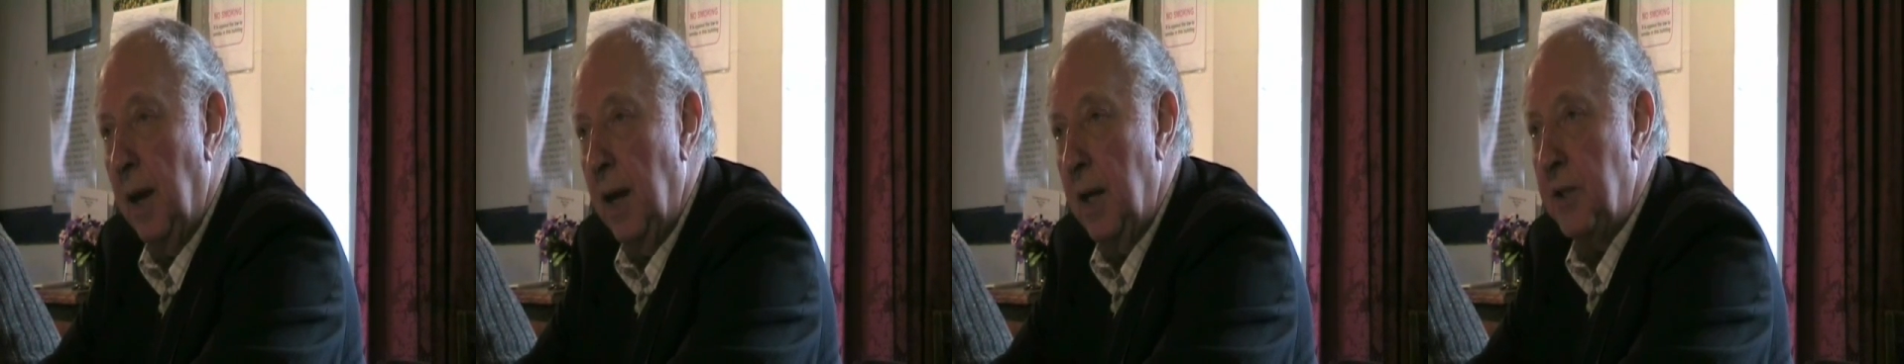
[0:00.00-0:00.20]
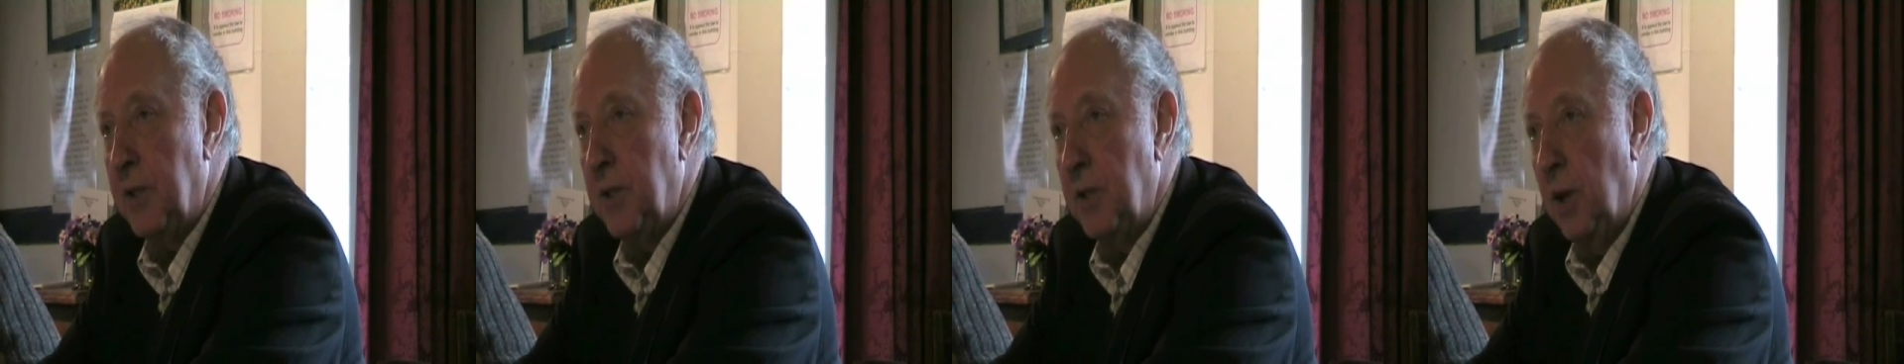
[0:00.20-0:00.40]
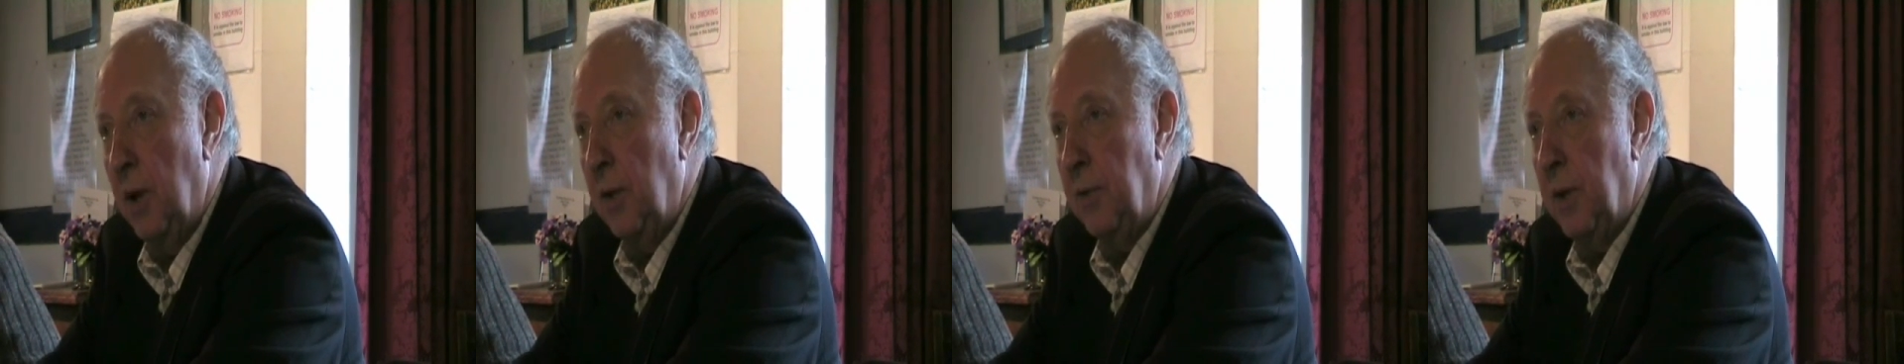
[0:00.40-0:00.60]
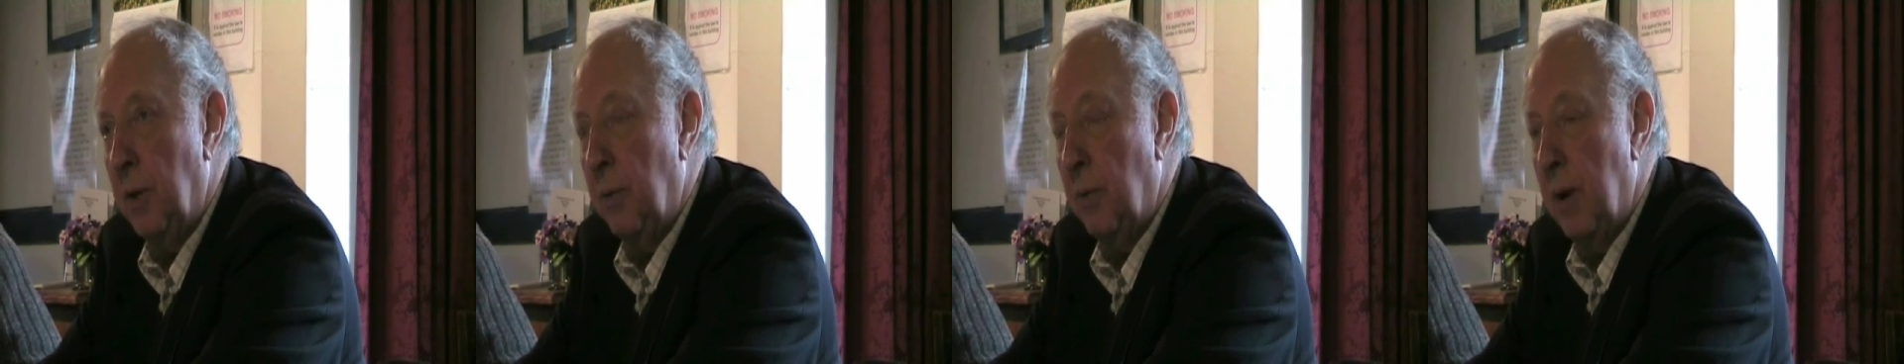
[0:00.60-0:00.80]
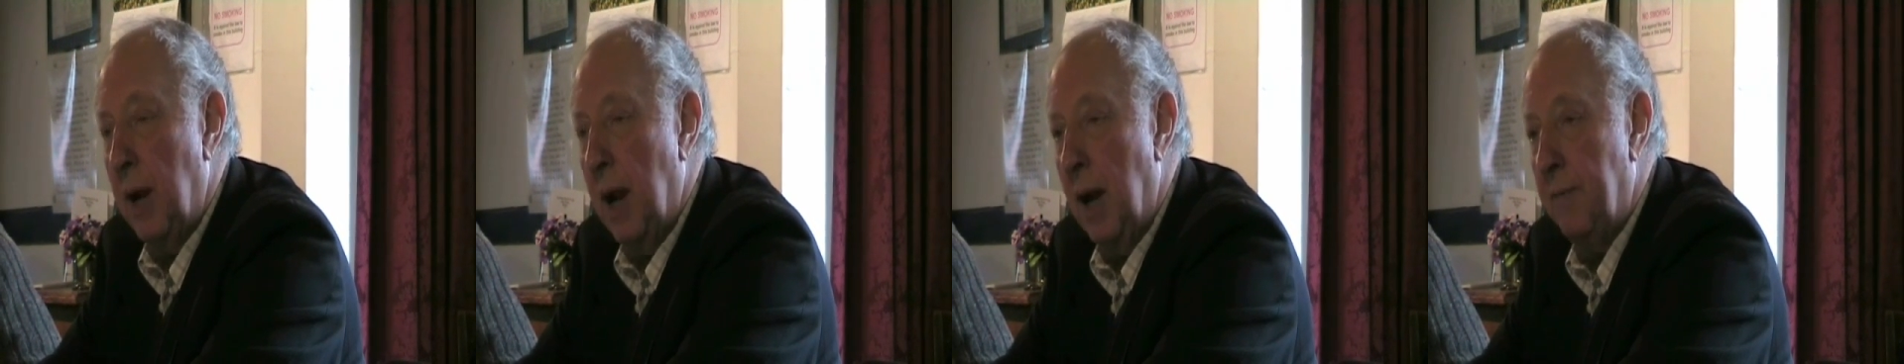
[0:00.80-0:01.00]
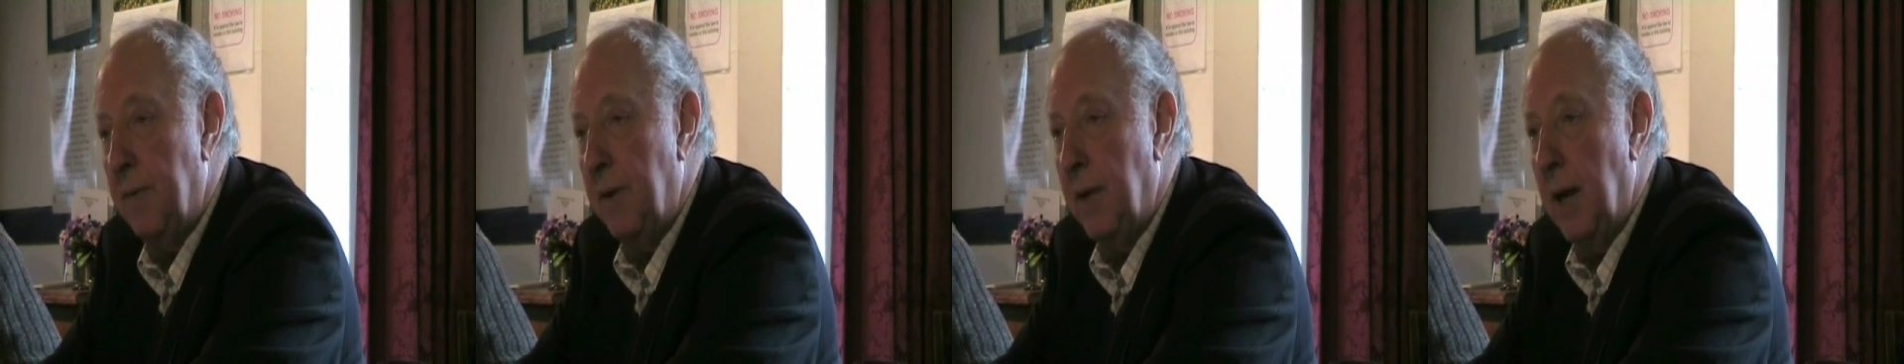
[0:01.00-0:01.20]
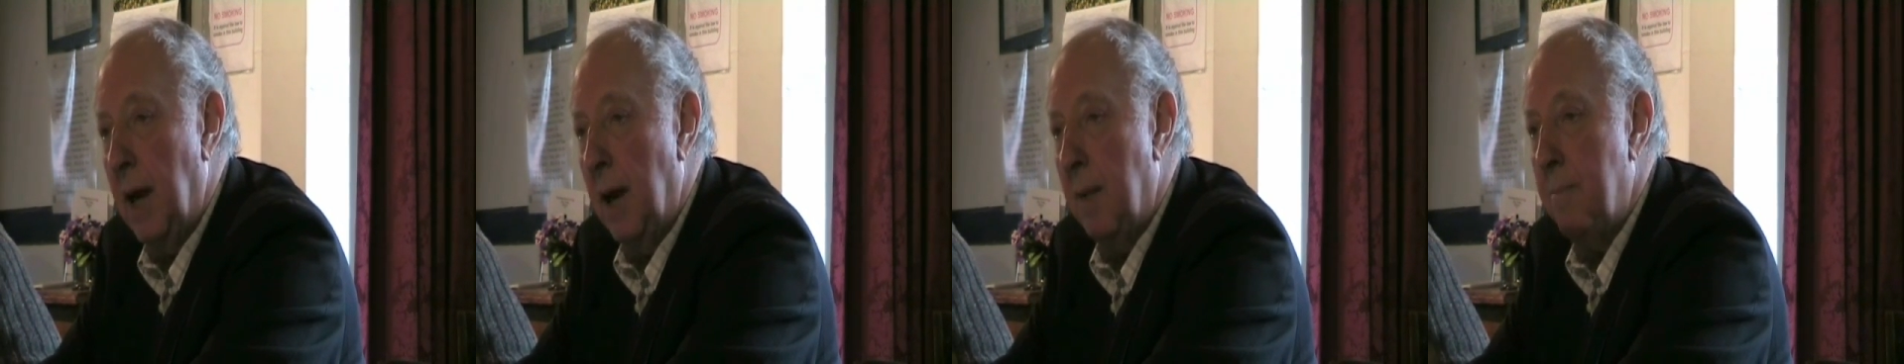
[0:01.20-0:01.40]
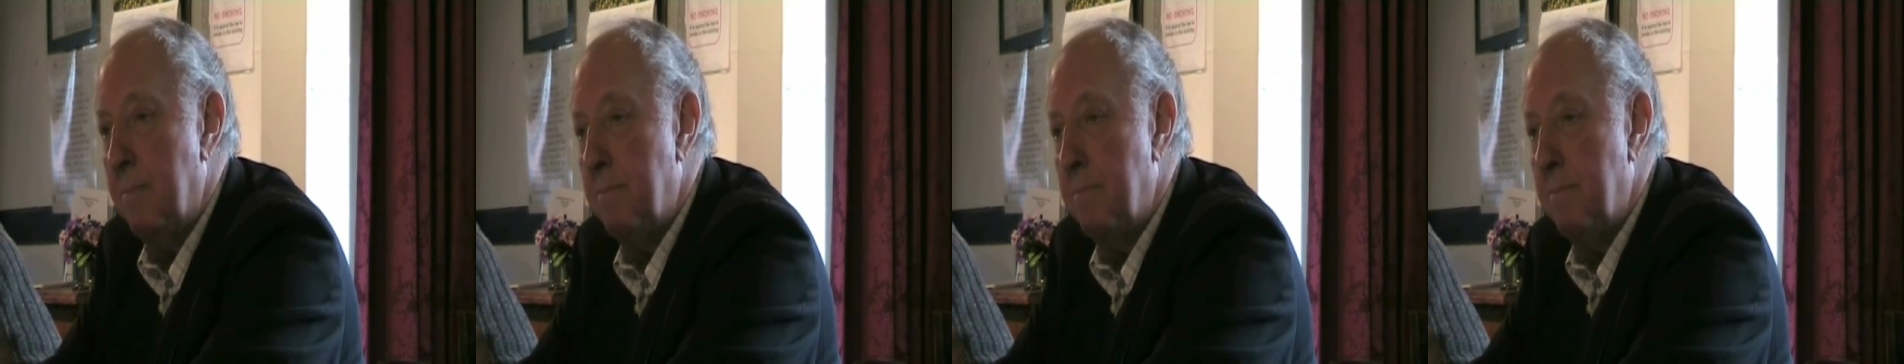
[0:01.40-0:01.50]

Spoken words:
is not that we're having a